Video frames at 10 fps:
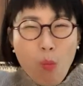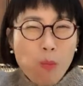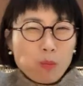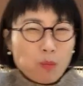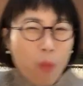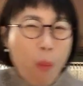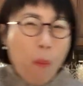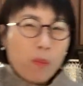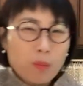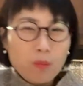
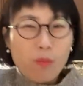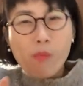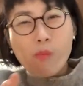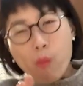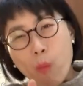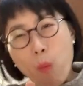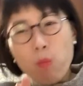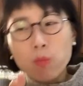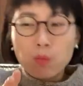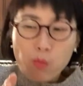Mmm, mmm,
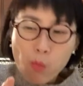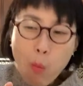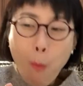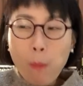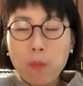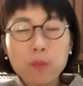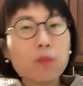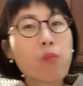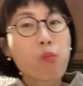mmm. Mmm.